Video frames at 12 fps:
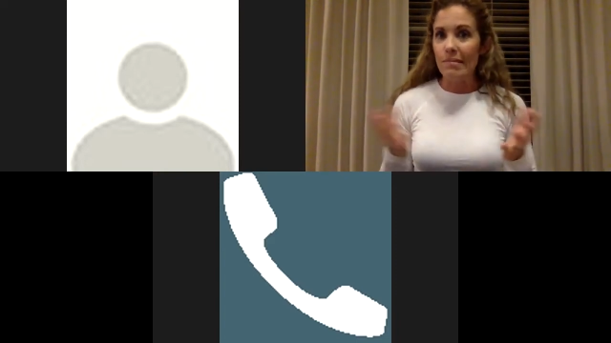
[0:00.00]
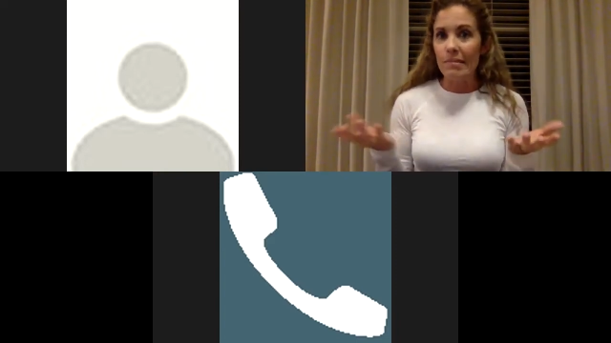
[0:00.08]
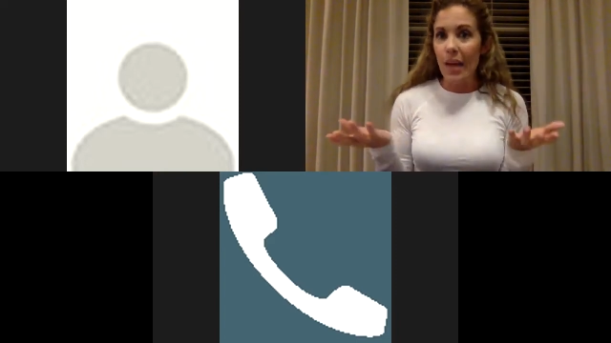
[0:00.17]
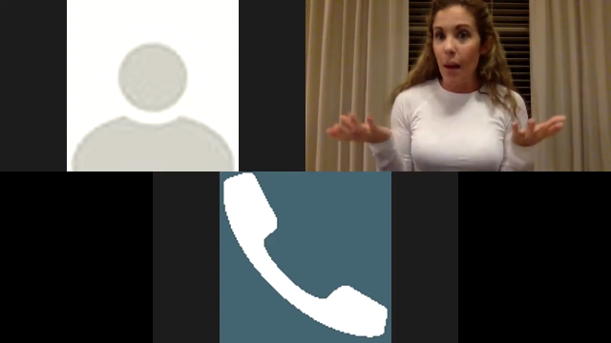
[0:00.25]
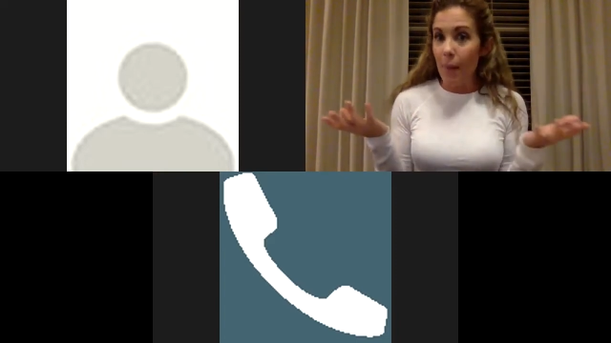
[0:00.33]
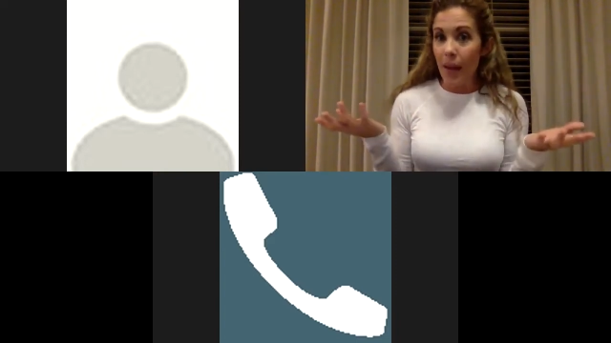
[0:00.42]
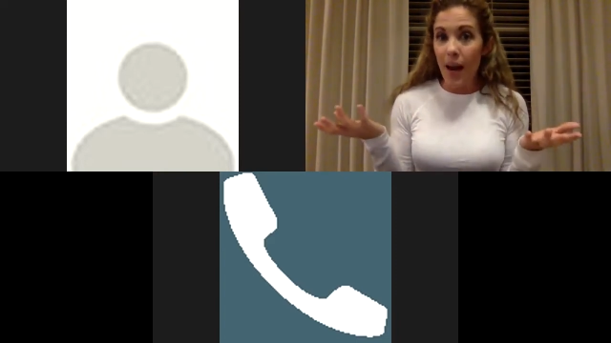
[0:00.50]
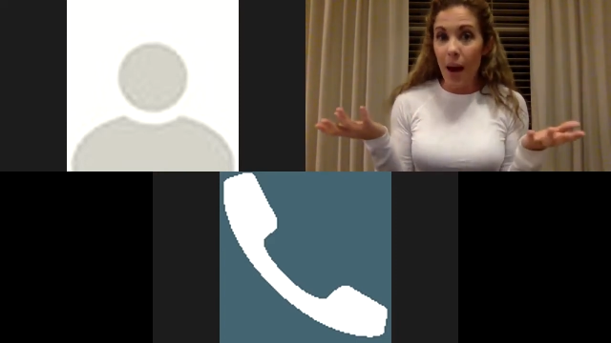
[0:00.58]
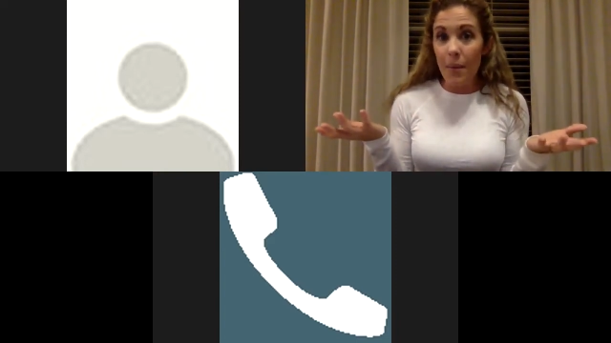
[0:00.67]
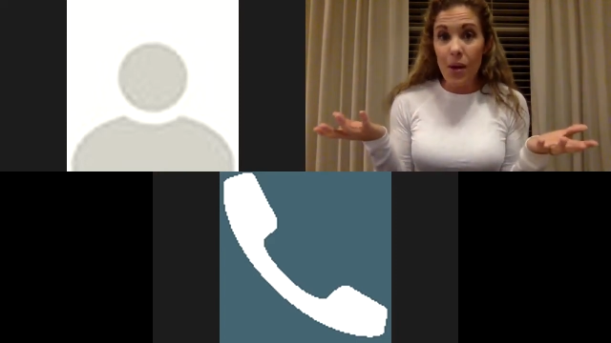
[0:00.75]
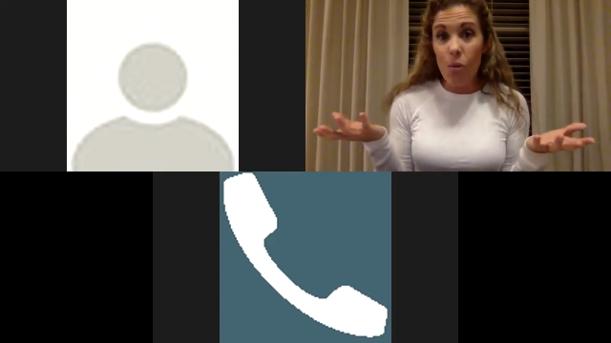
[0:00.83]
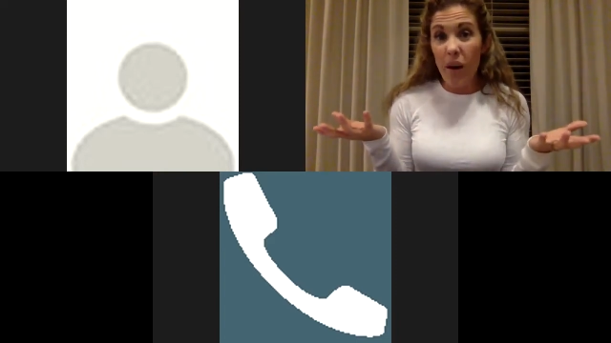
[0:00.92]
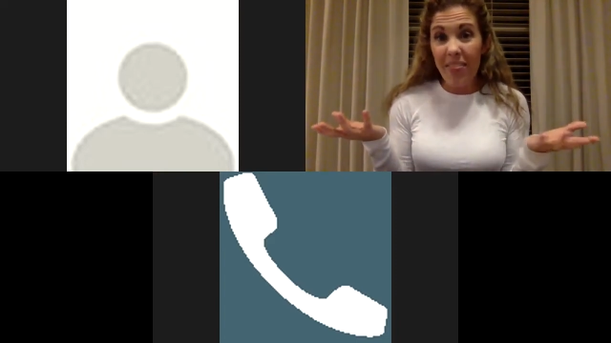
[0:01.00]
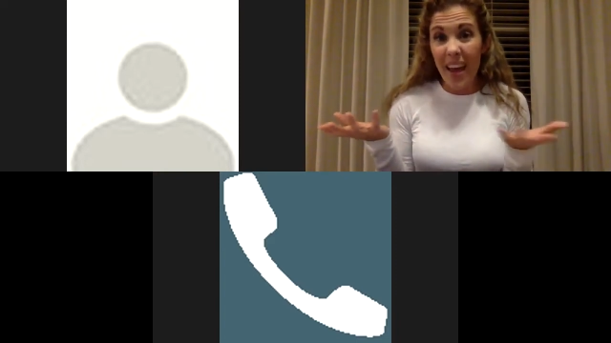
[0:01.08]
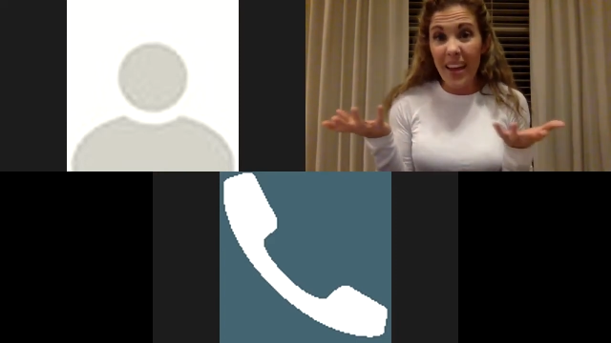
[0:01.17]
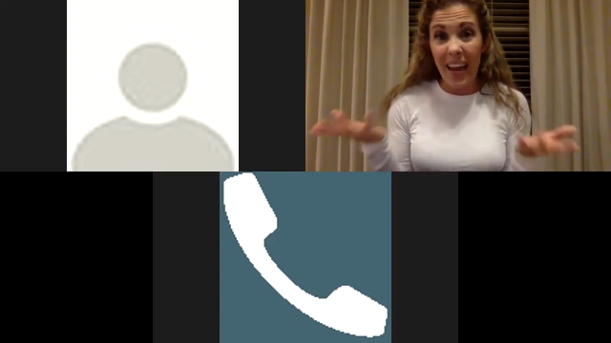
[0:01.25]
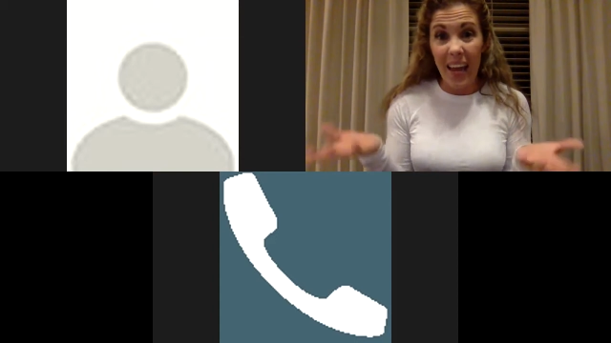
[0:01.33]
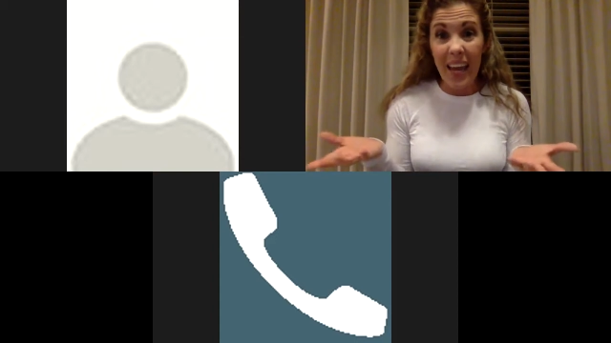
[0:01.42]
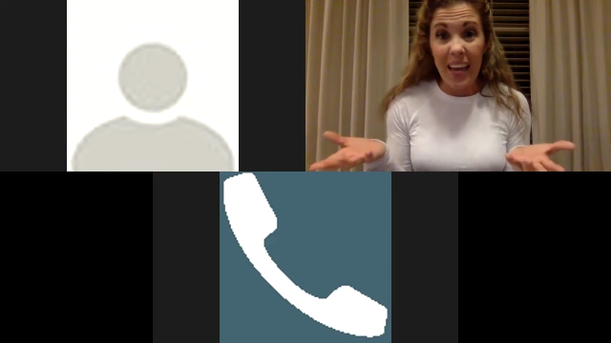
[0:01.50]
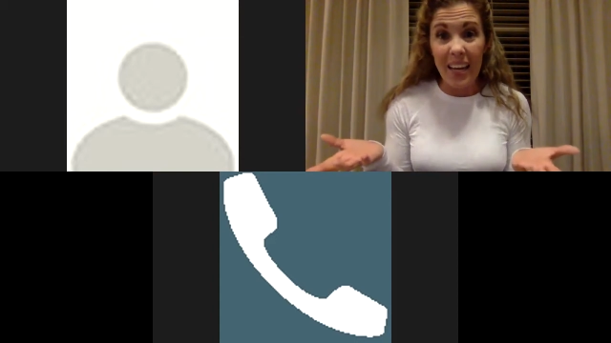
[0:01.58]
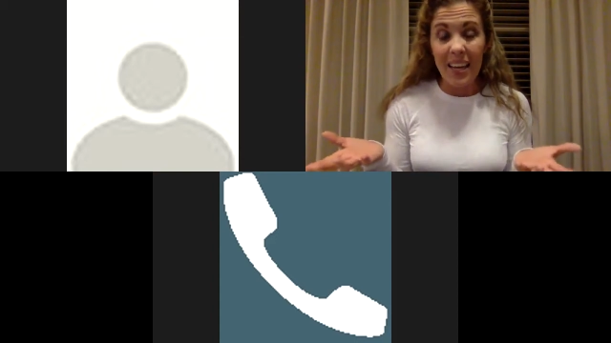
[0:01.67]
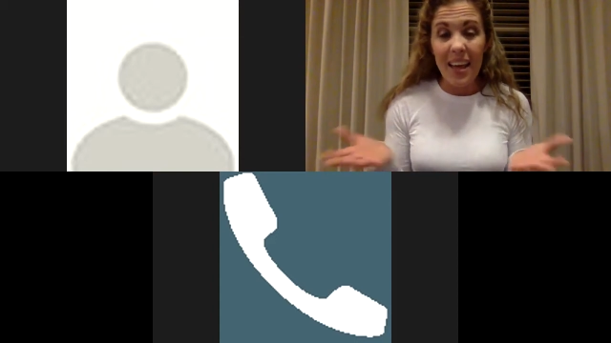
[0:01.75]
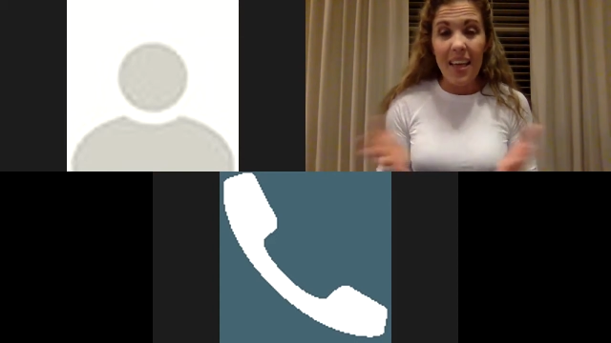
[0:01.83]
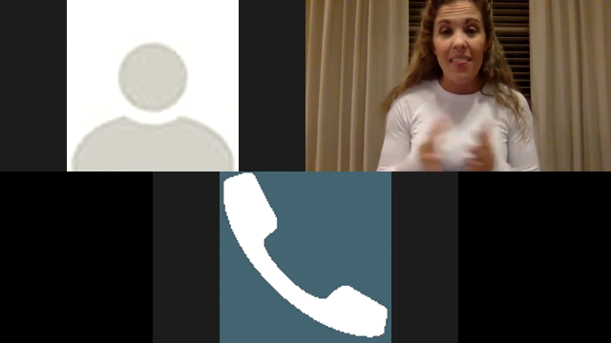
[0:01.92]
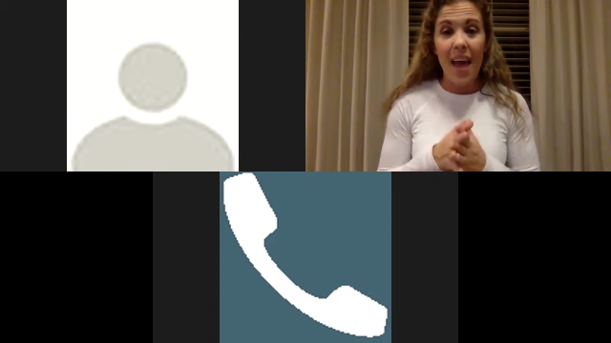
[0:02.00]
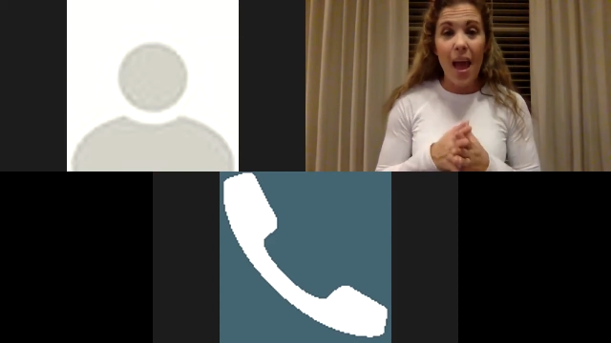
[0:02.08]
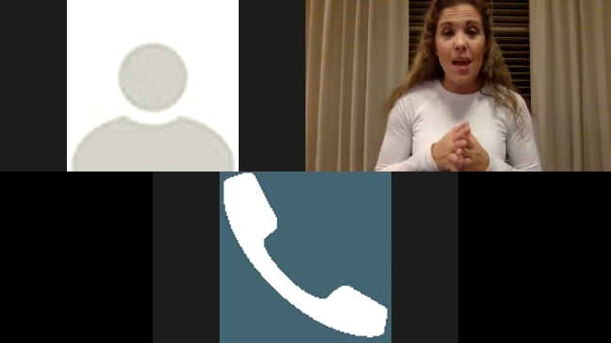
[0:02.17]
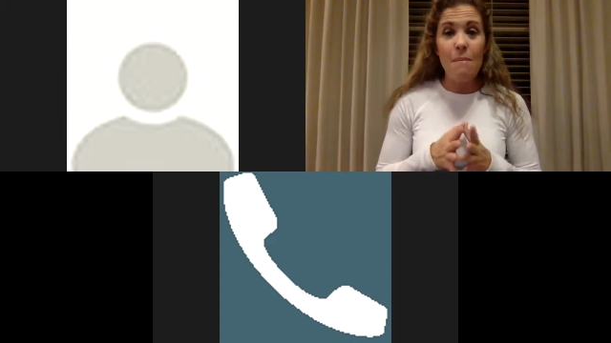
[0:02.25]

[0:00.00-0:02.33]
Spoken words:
That may not be what they need. They